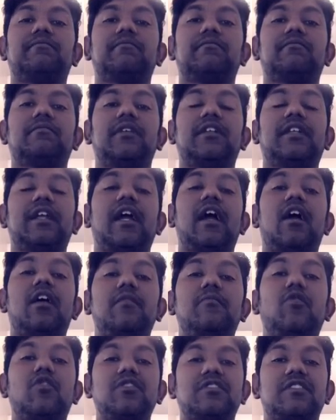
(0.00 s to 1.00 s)
They are
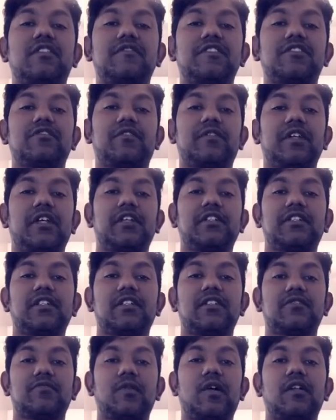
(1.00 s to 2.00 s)
more service oriented
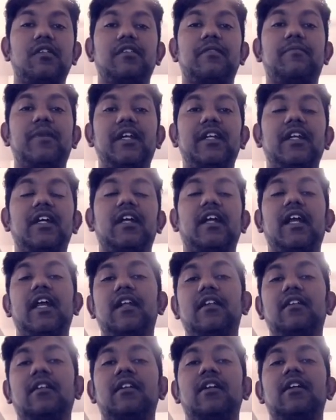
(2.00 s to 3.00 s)
as well. Depending,
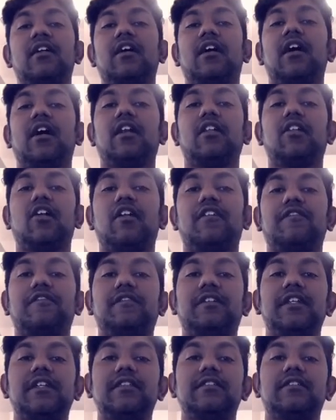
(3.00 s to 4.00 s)
again, a lot of
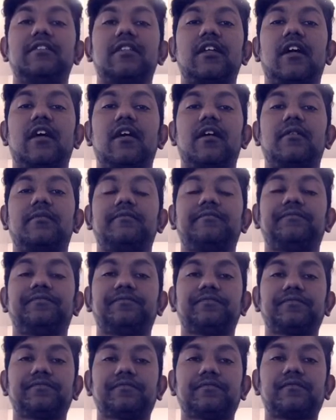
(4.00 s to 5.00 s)
these
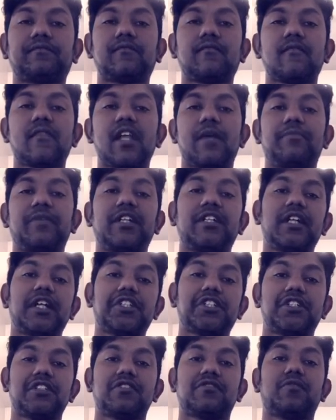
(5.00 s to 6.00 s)

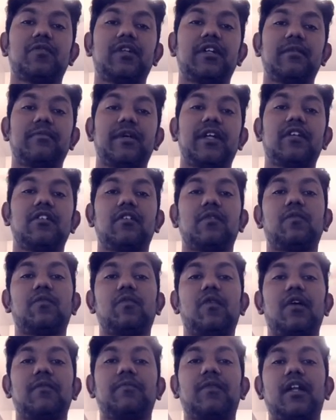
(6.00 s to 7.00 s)
predictions would depend on
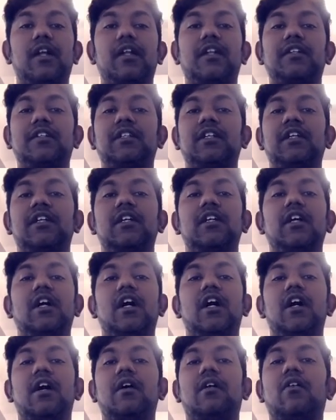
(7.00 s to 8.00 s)
what planet
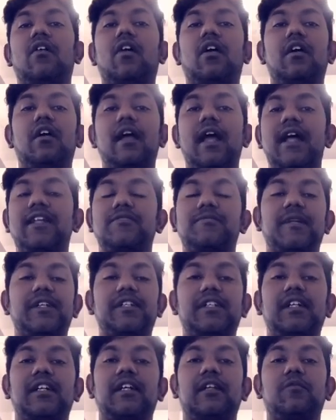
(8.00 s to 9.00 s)
are
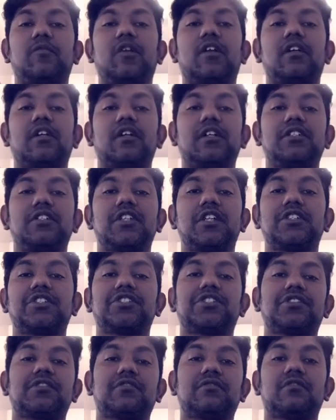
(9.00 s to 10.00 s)
aspecting and what are
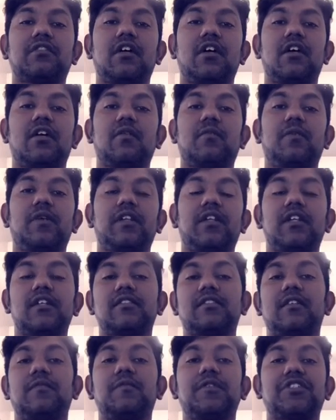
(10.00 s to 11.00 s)
conjunction with this
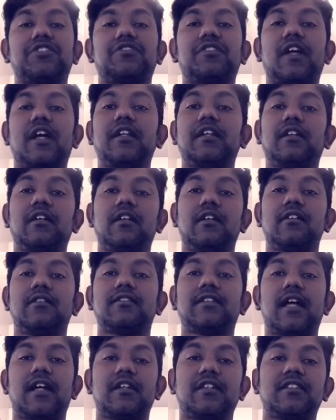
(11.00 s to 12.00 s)
and which sign
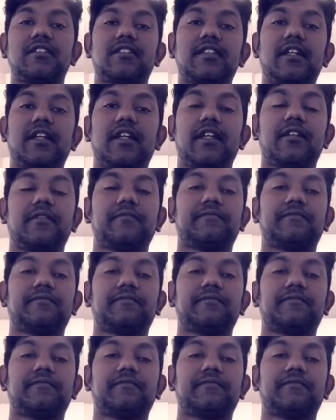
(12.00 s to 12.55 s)
Saturn is sitting in.